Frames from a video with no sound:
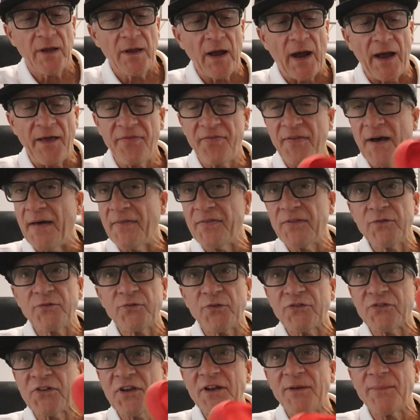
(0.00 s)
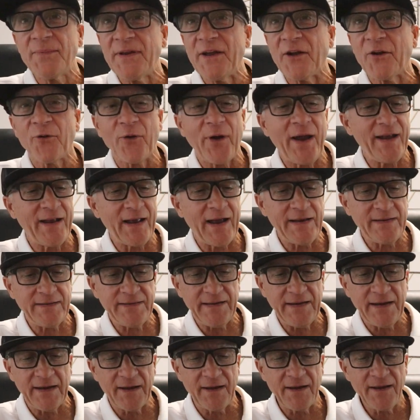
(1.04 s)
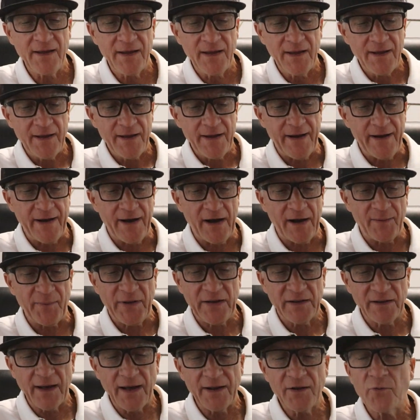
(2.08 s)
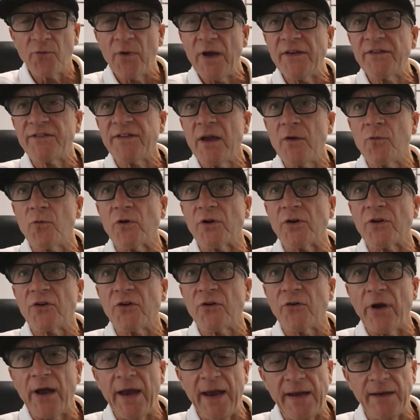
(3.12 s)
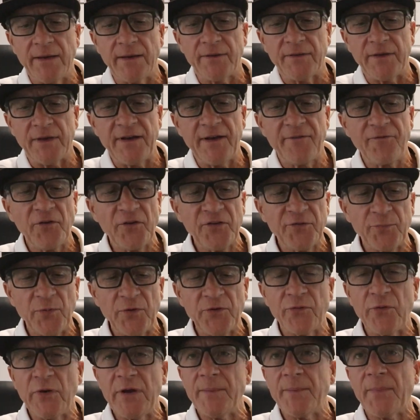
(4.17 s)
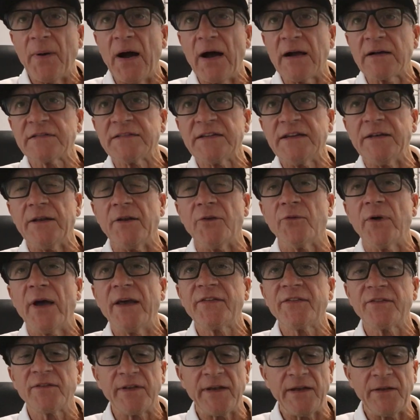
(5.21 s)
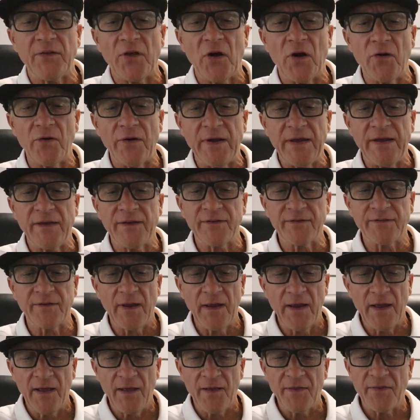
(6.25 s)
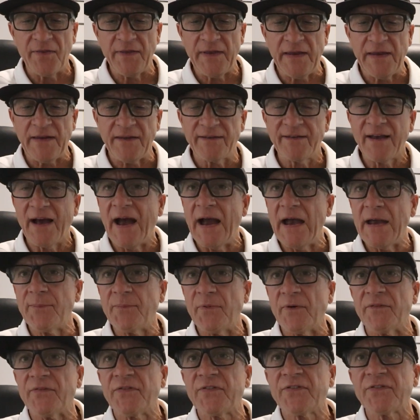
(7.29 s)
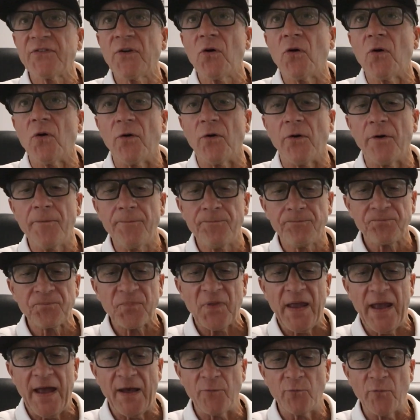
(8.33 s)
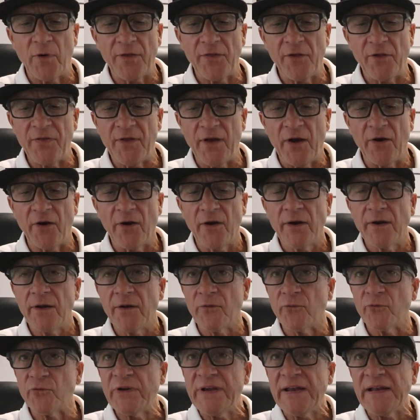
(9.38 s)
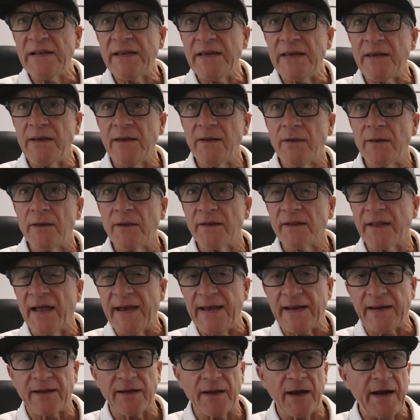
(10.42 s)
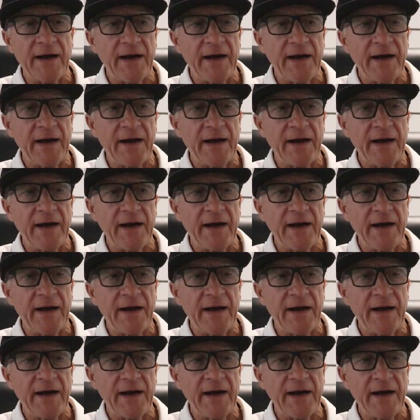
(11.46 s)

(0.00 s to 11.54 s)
I thought this was going to be a great idea. In a lot of ways they work great. The difference between boxing and wrestling though is the type of sole and whether they're really like